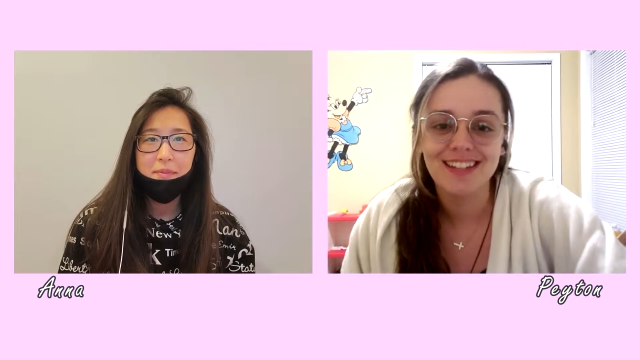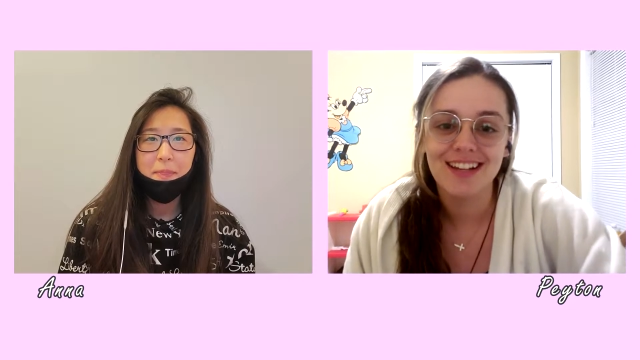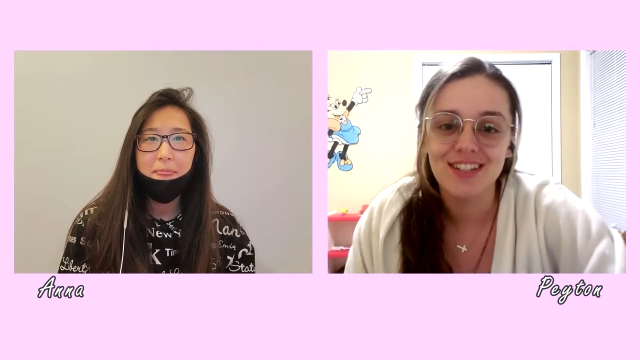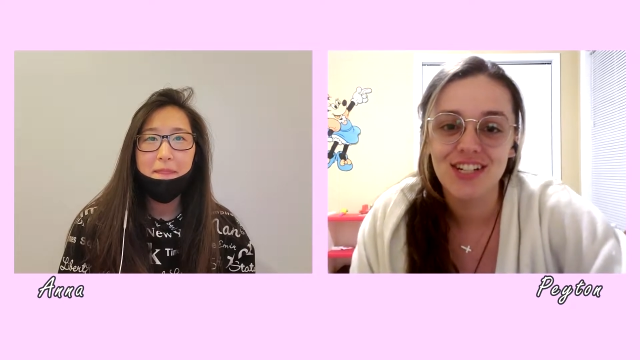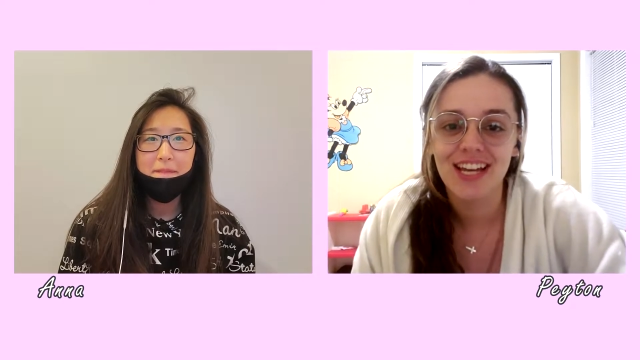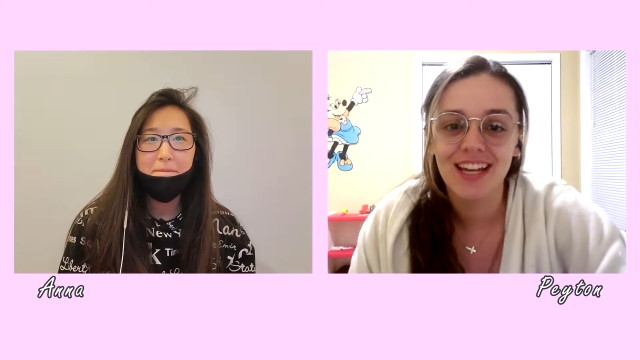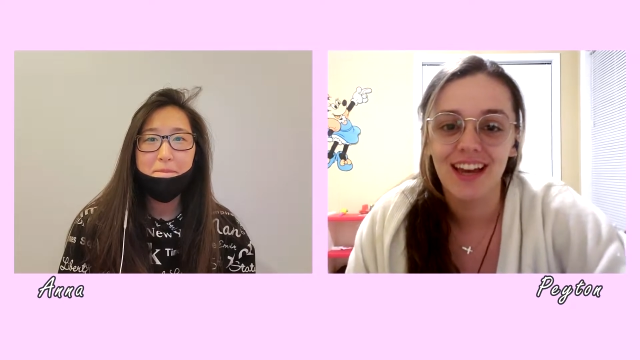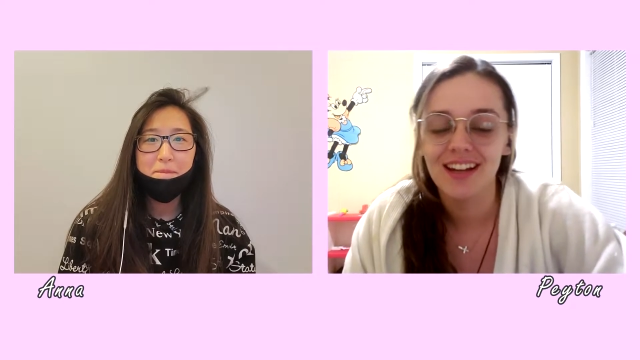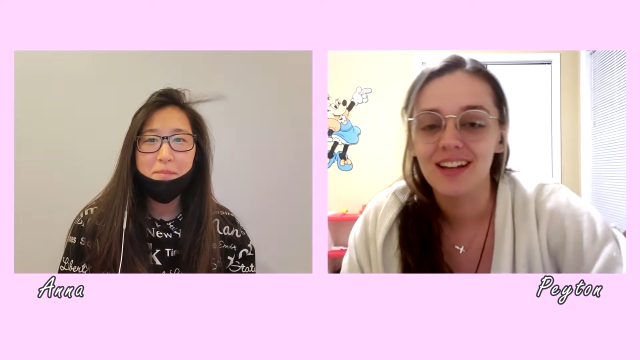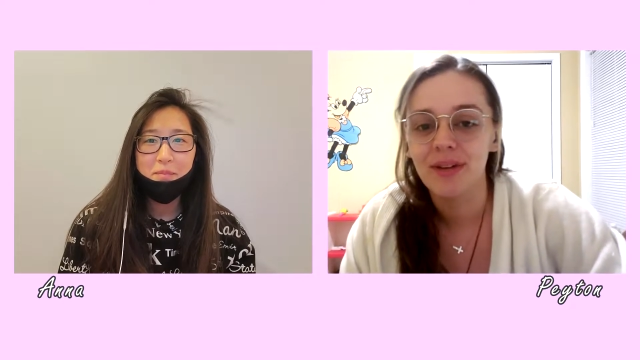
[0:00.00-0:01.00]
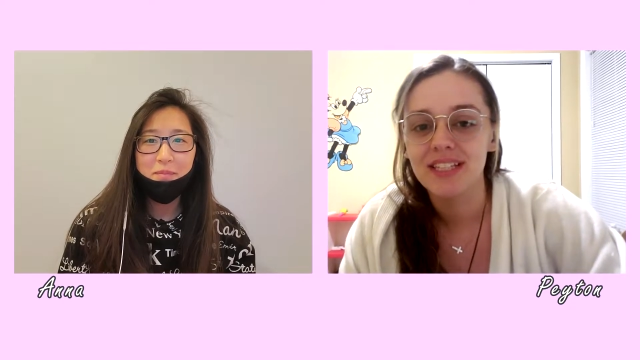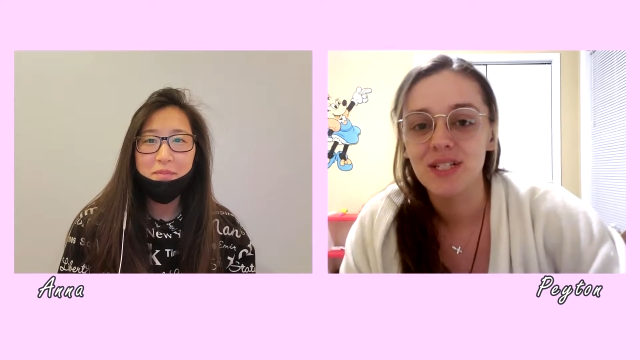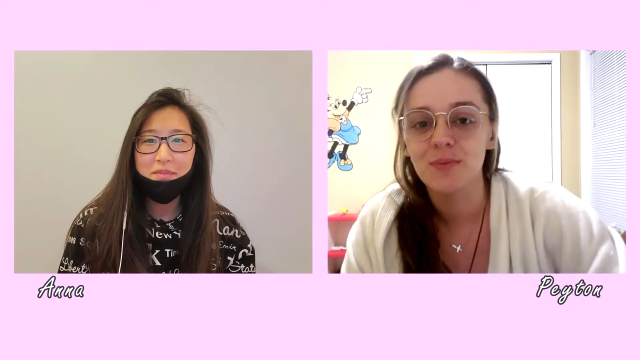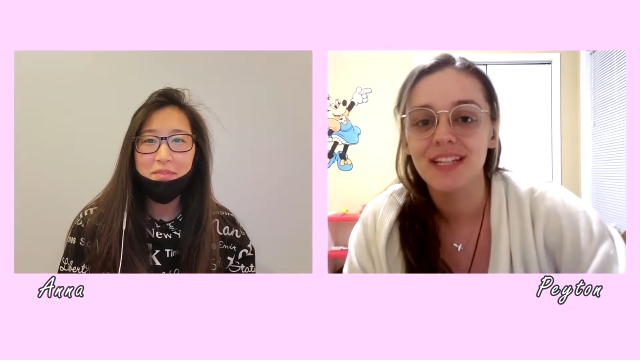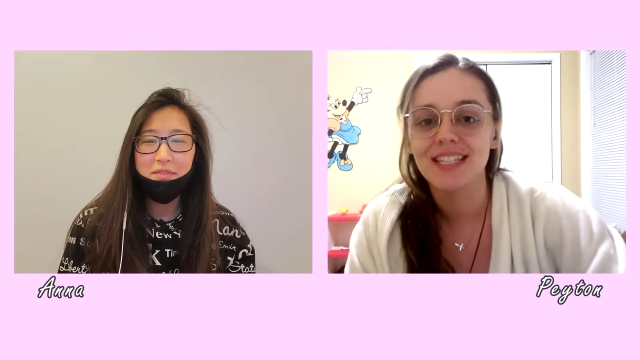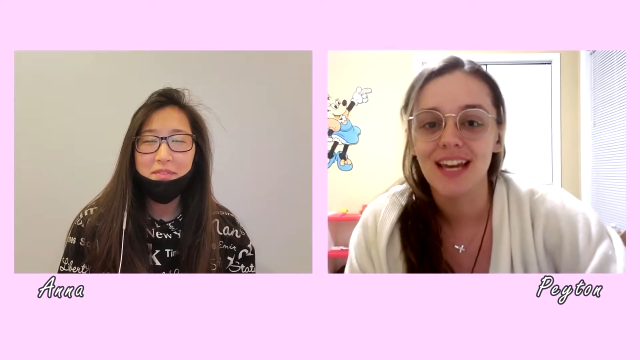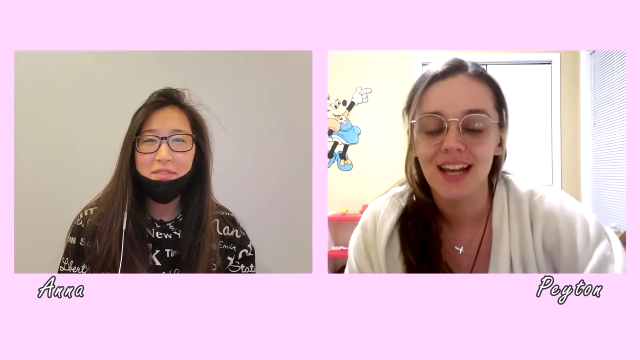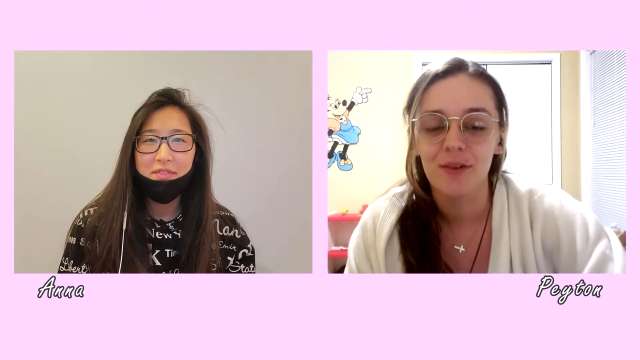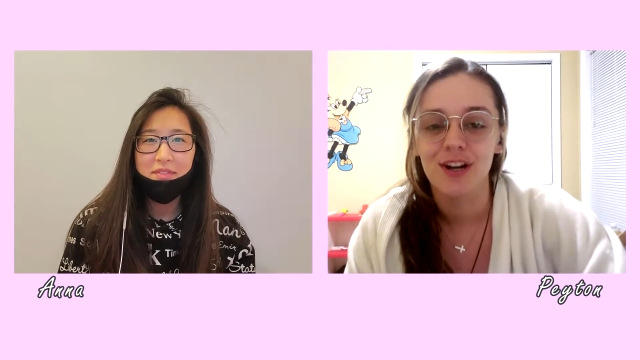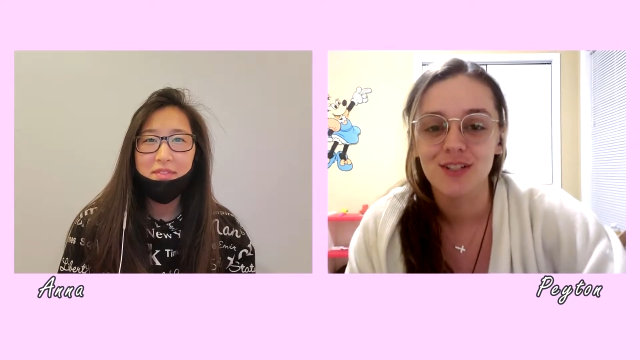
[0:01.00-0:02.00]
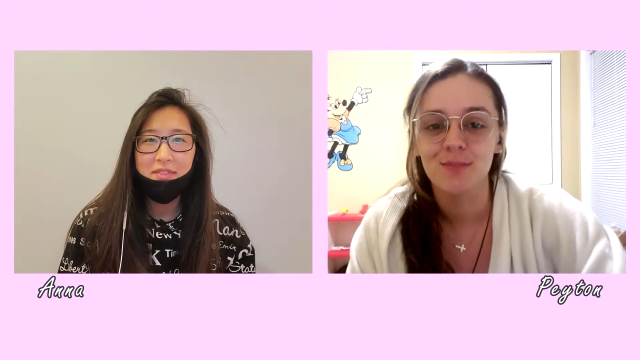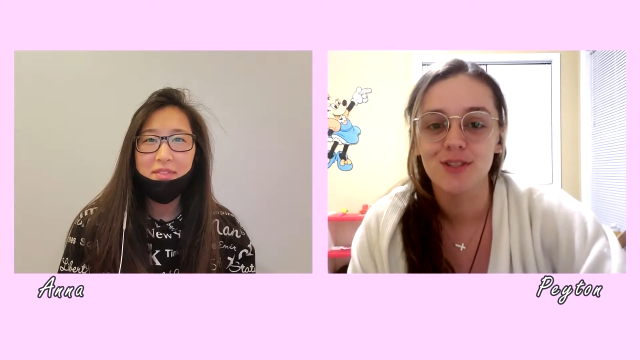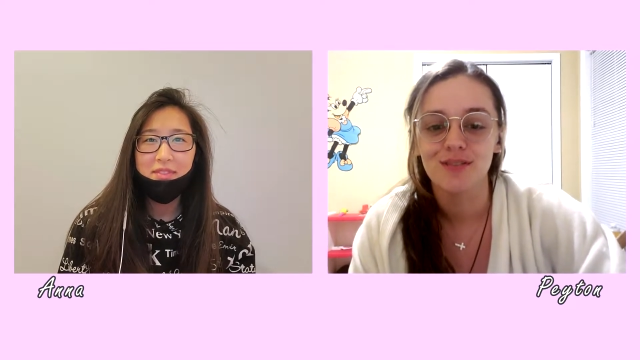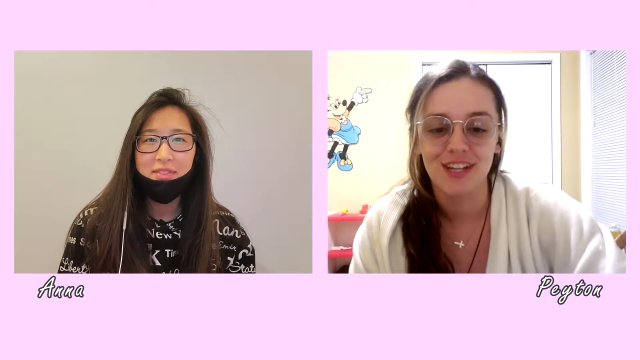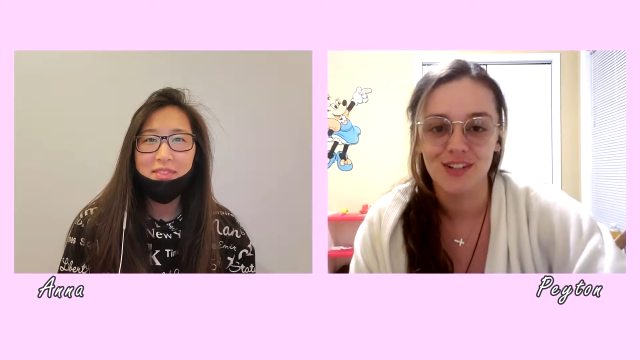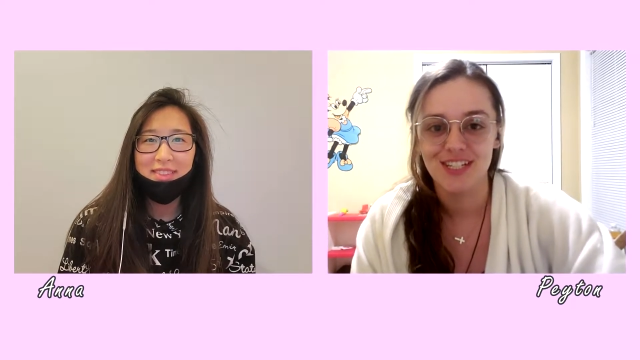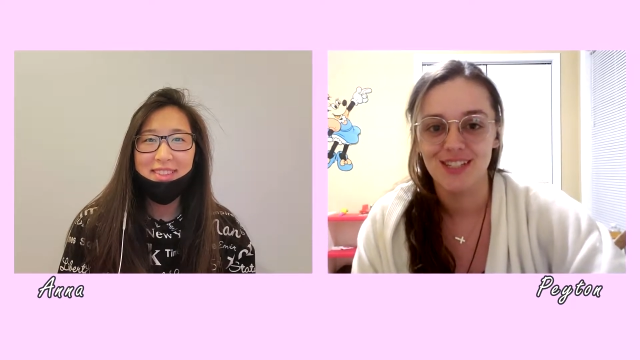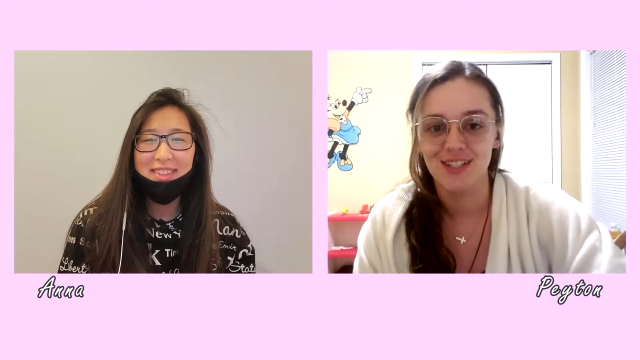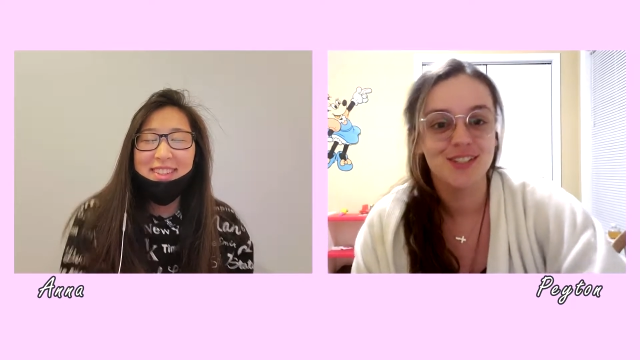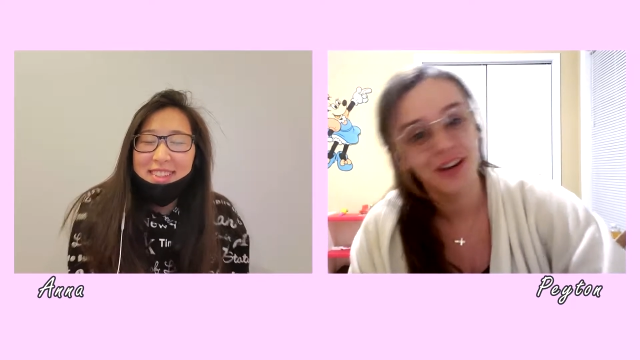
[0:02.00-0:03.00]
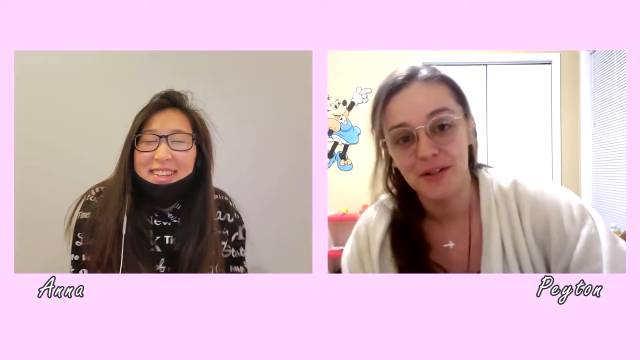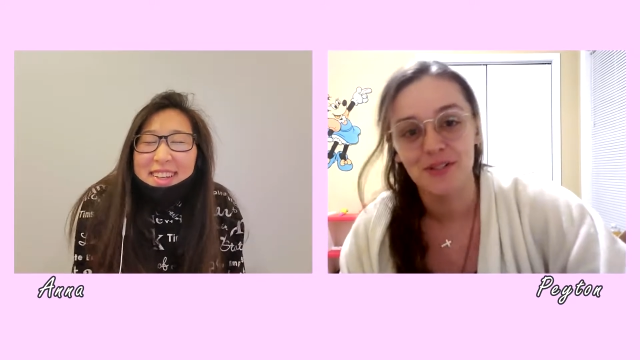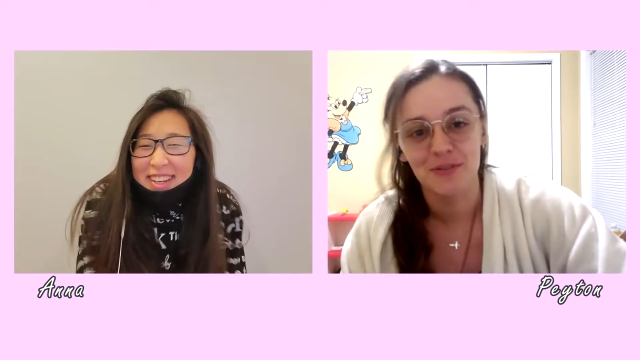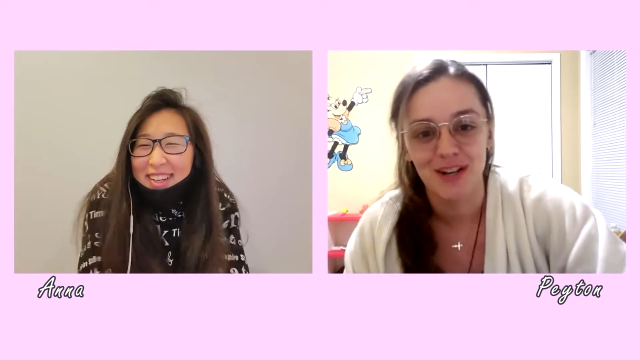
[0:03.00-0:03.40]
Speaker 1: then yesterday, Anna messaged me and said, I watched the music video teaser. So I also